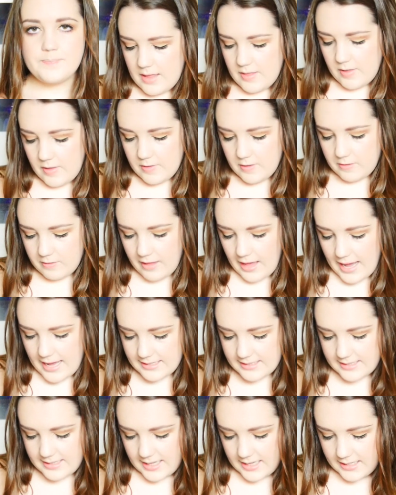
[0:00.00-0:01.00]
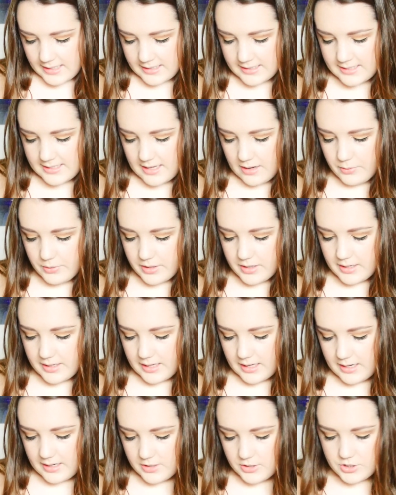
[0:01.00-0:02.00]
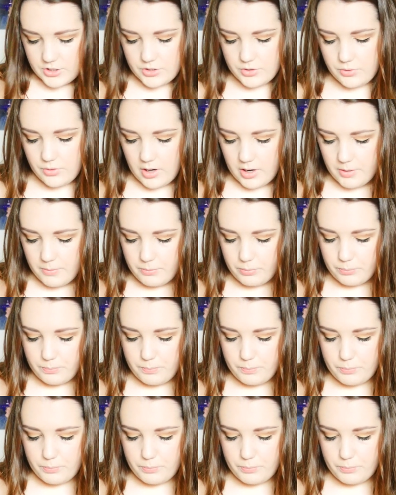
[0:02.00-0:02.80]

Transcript: And then the last things that we're going to get into are